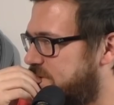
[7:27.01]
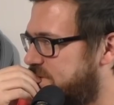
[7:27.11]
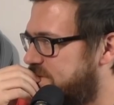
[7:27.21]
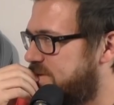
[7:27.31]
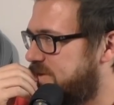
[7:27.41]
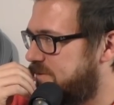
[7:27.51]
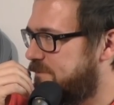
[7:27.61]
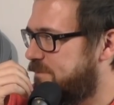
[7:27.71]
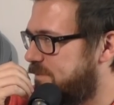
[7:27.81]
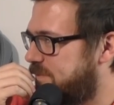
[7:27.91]

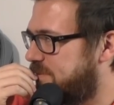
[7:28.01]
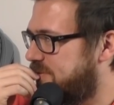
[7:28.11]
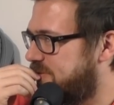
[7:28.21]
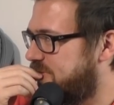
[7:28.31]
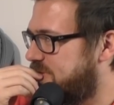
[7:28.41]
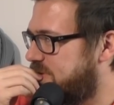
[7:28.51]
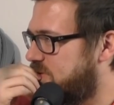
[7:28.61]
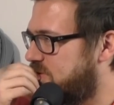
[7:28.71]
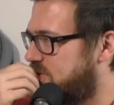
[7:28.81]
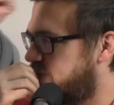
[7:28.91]

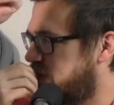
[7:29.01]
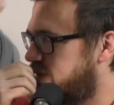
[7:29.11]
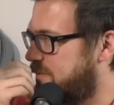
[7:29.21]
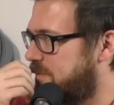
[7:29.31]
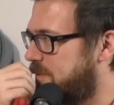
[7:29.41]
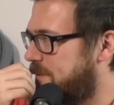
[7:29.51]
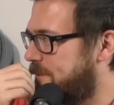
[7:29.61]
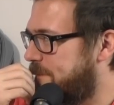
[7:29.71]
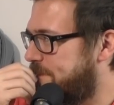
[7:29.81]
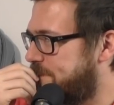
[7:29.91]

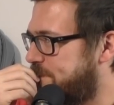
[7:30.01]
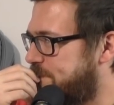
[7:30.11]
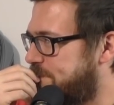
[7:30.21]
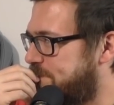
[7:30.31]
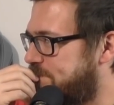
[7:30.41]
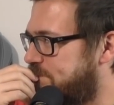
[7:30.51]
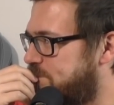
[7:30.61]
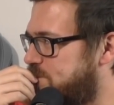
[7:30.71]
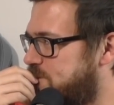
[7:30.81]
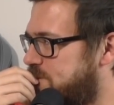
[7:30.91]

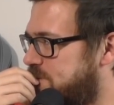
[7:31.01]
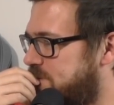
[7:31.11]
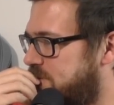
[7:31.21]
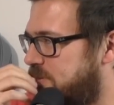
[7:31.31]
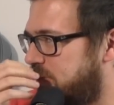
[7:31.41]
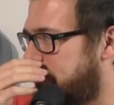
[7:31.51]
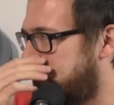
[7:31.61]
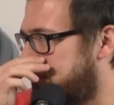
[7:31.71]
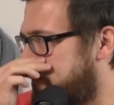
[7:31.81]
No words are spoken by the person on screen.